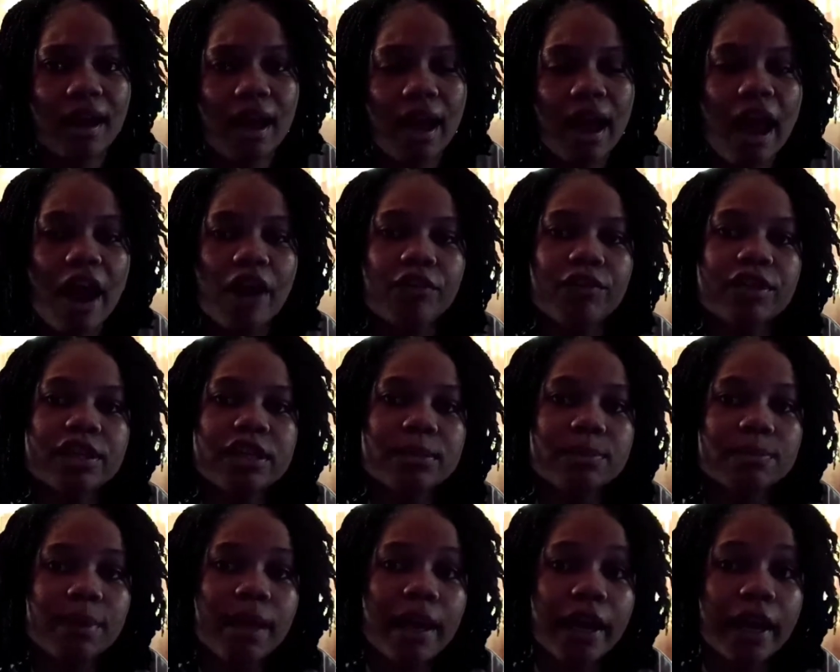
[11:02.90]
I
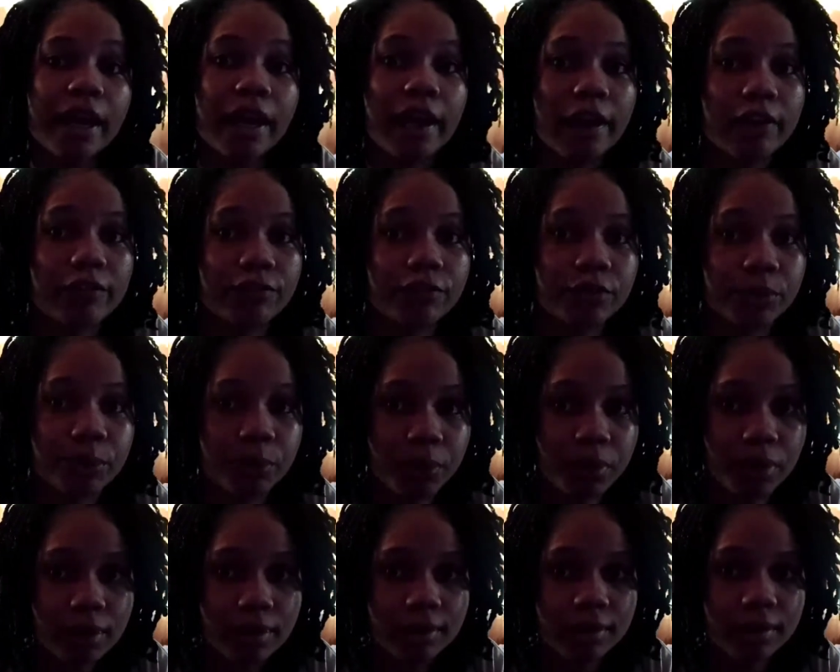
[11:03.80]
respect
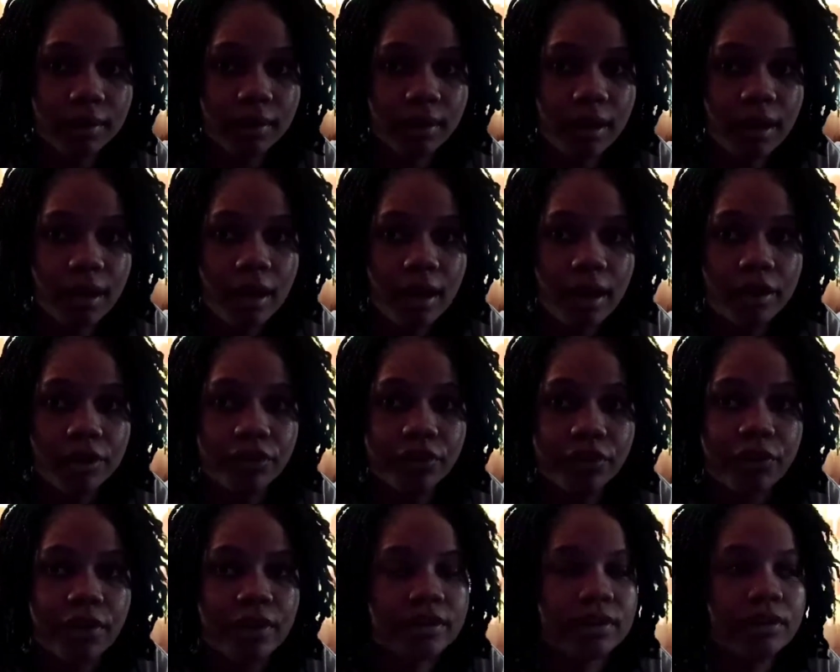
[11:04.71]
everyone.
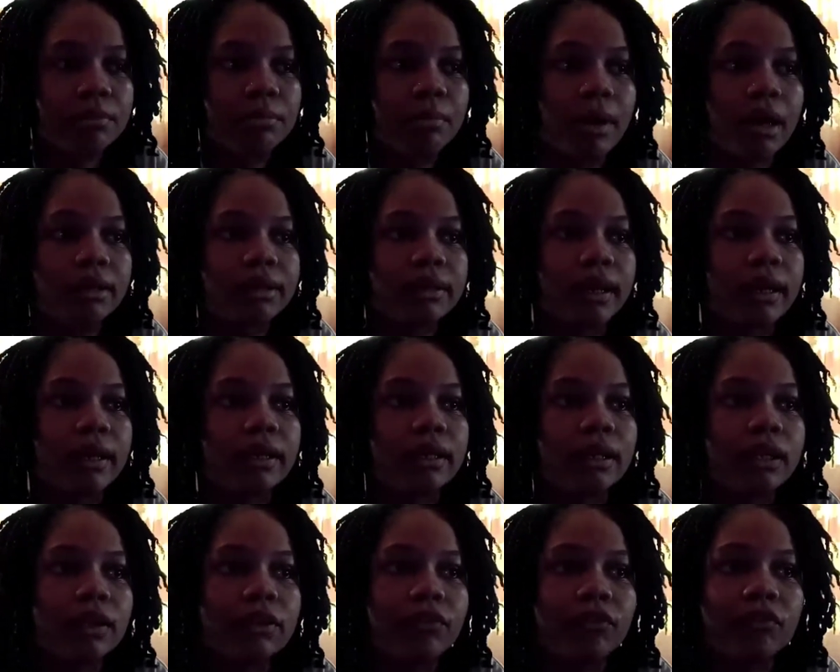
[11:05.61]
Doesn't matter
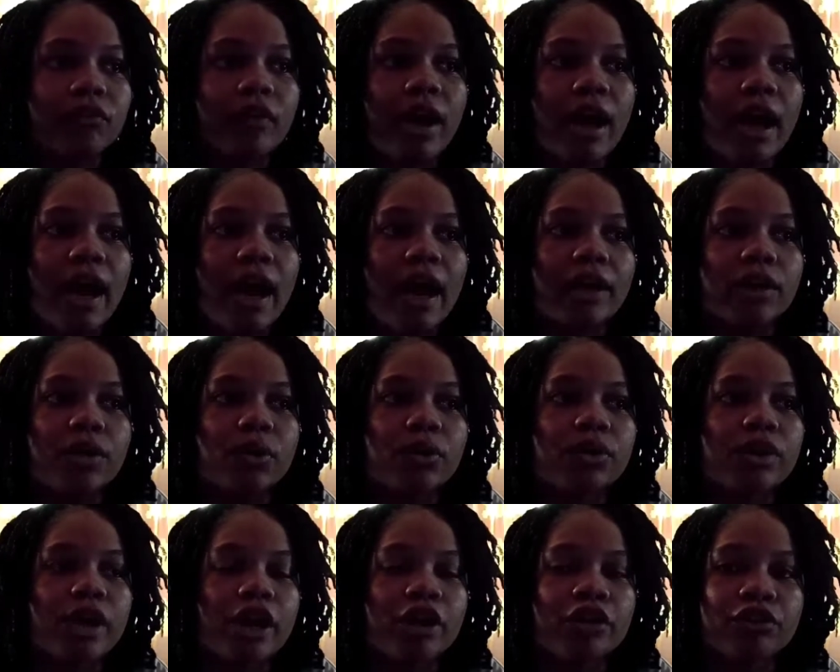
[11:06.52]
if I don't
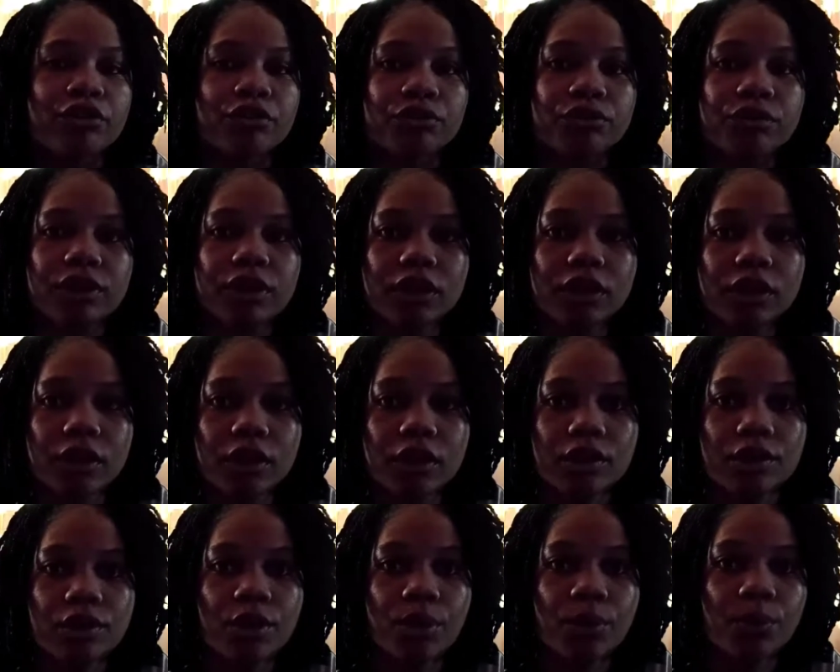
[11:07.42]
agree
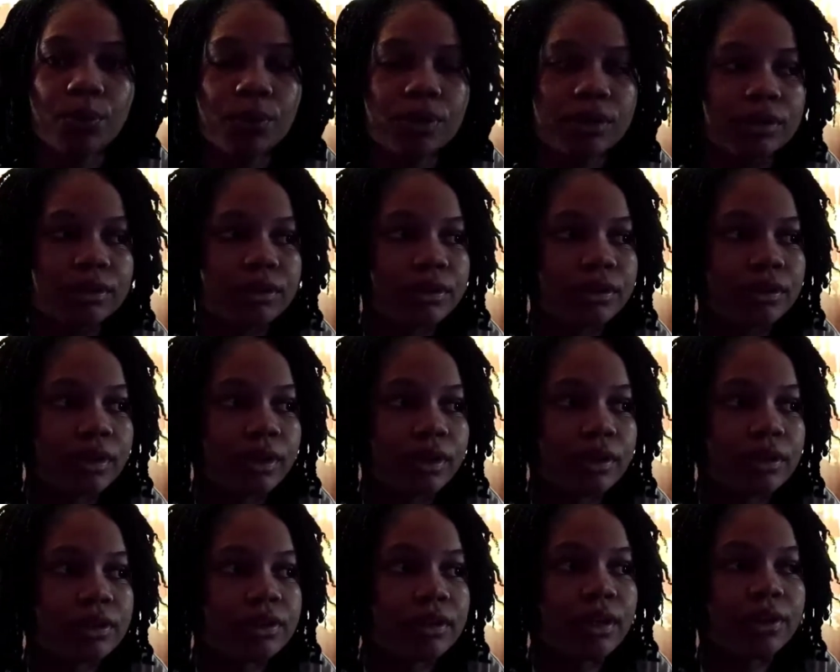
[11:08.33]
with
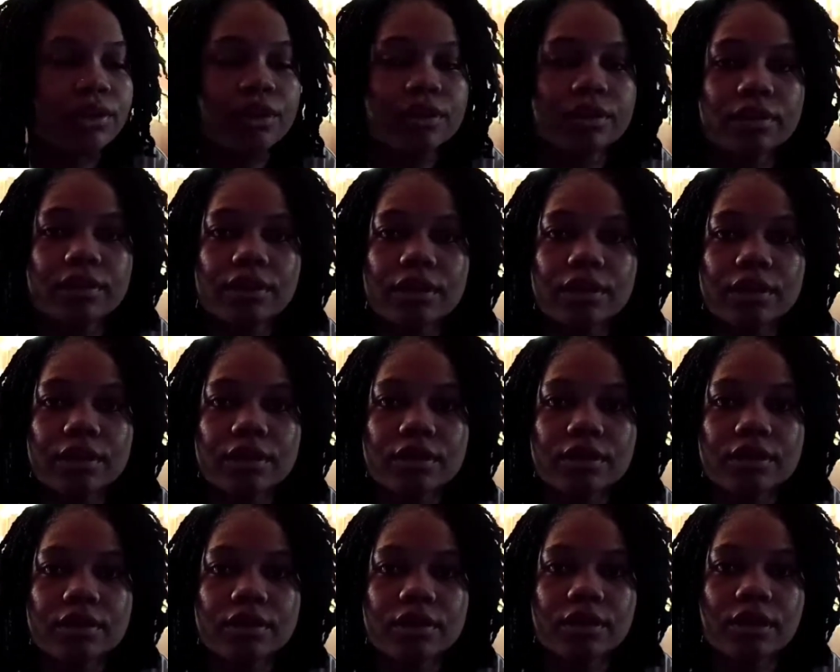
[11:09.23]
certain
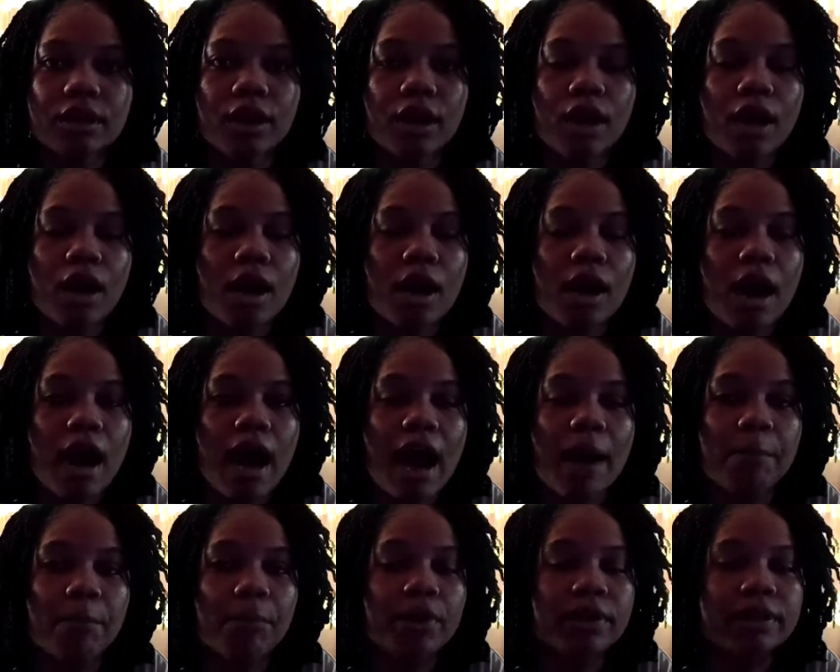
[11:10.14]
things,
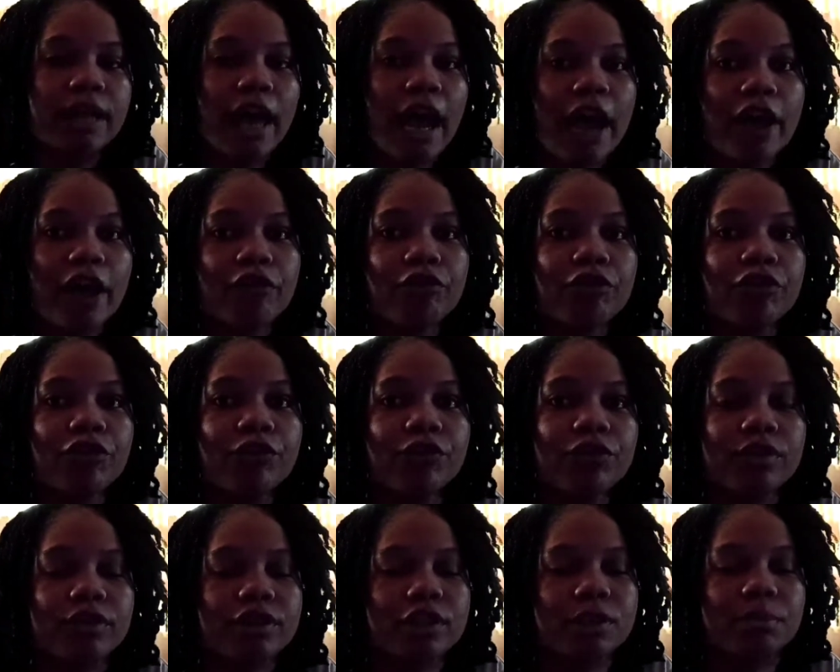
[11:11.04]
but I
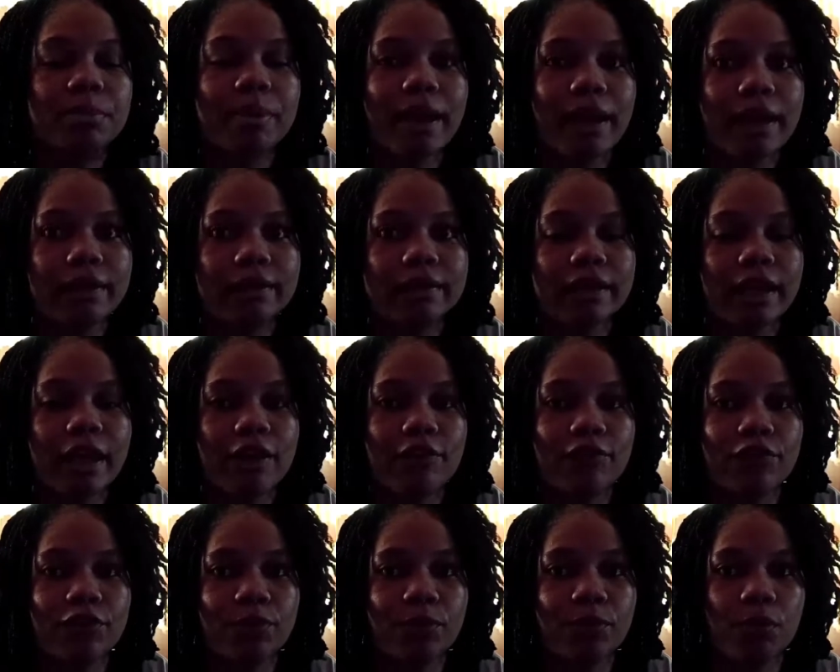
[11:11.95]
respect
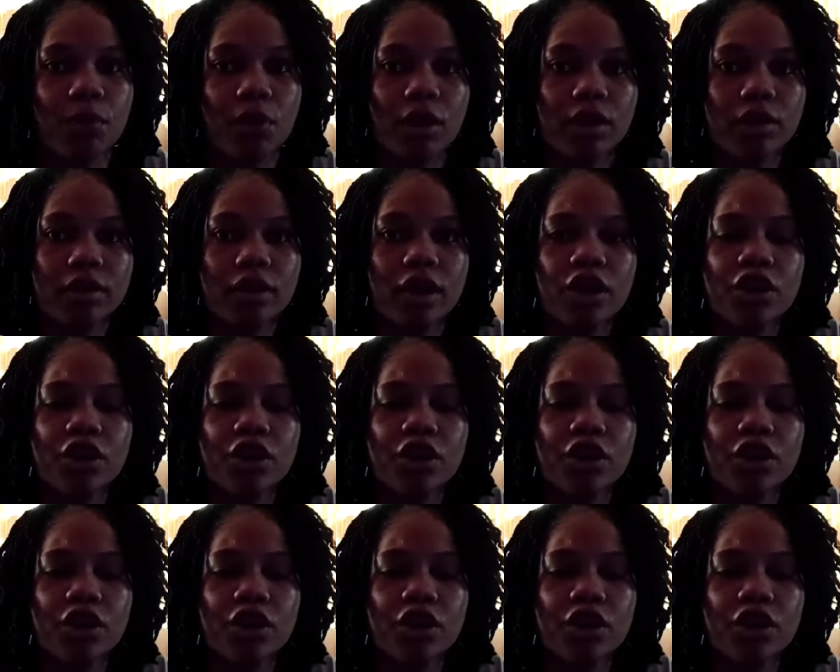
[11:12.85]
everyone.